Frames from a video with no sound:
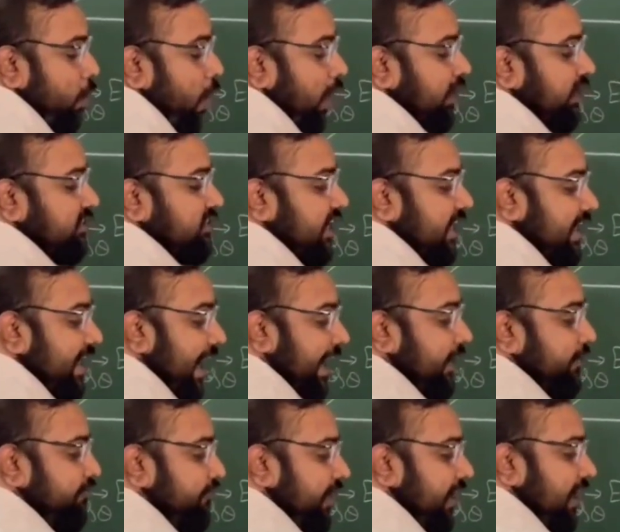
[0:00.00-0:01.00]
what is the
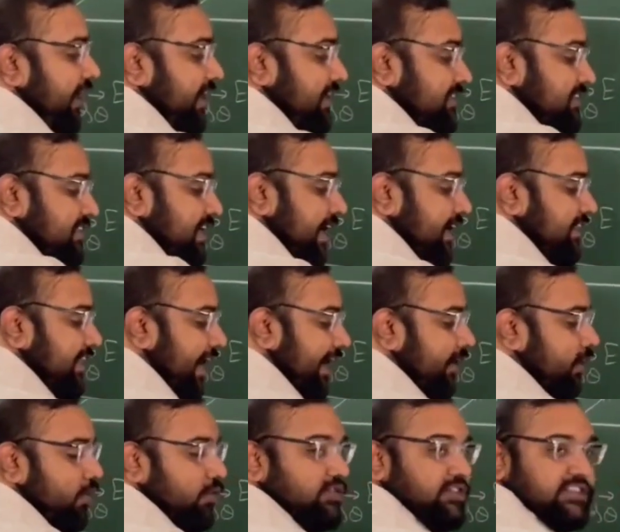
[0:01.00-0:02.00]
net field inside the
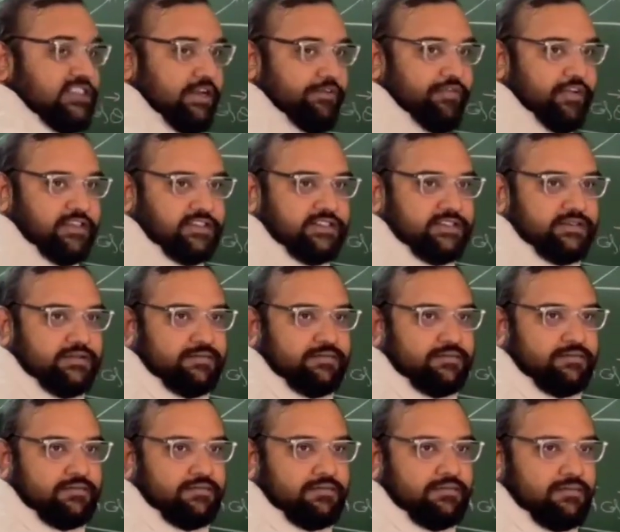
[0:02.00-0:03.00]
enclosed surface?
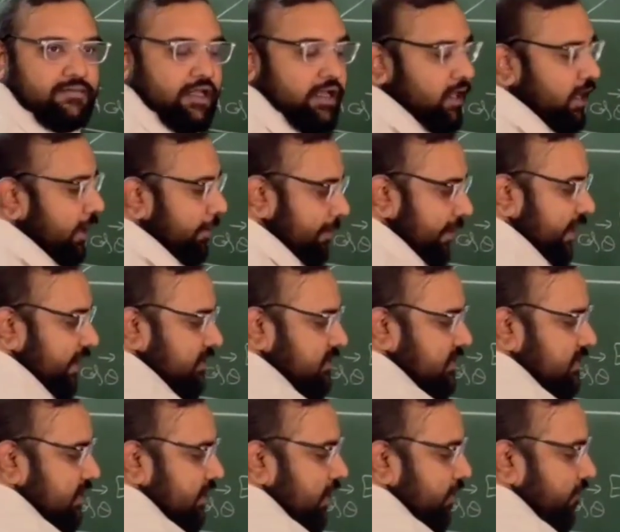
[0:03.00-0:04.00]

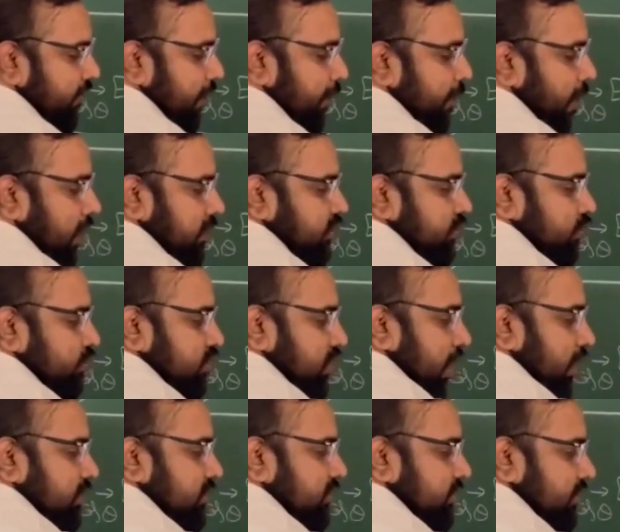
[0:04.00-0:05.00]
Means for positive
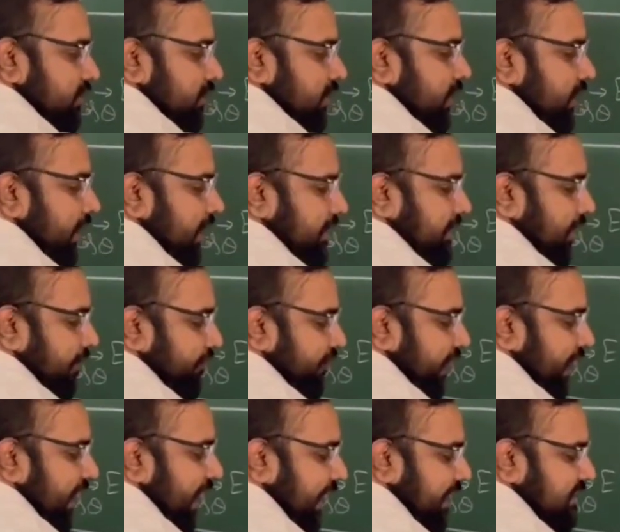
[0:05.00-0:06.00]
charge, the
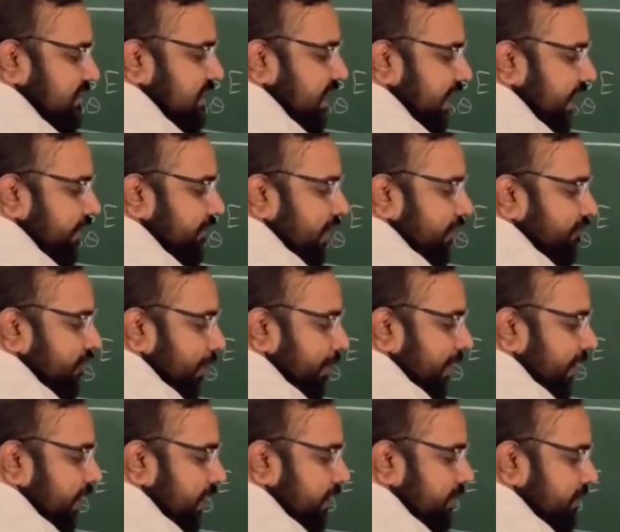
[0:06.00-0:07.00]
field lines are away
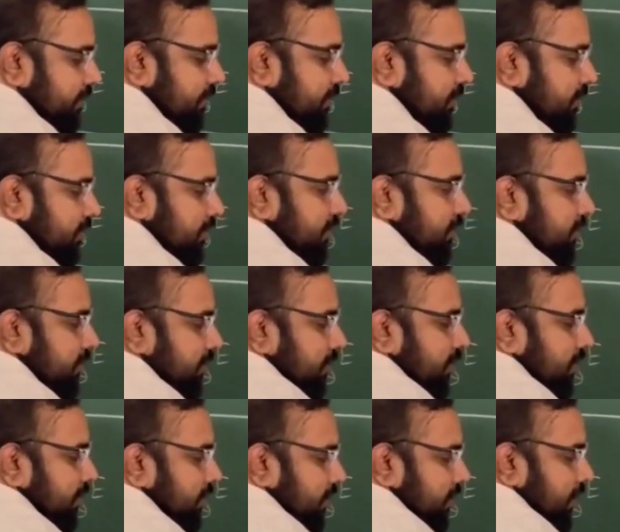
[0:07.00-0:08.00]
from it,
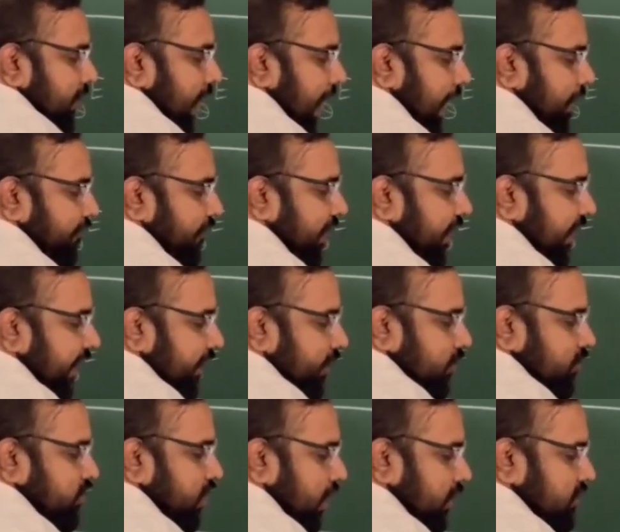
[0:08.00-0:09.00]
and for
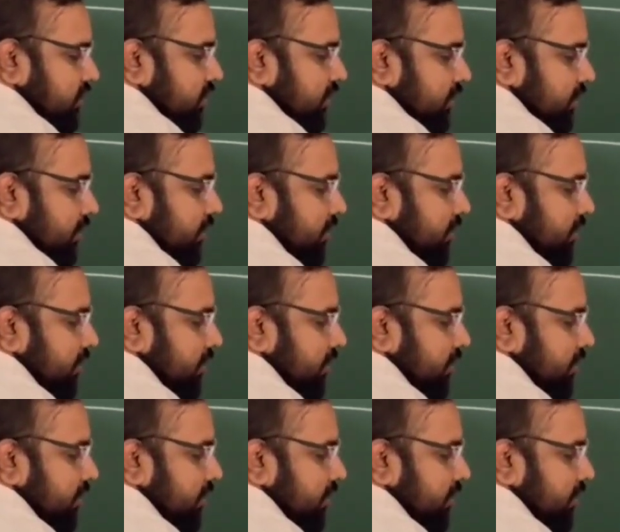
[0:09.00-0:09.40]
negative charge,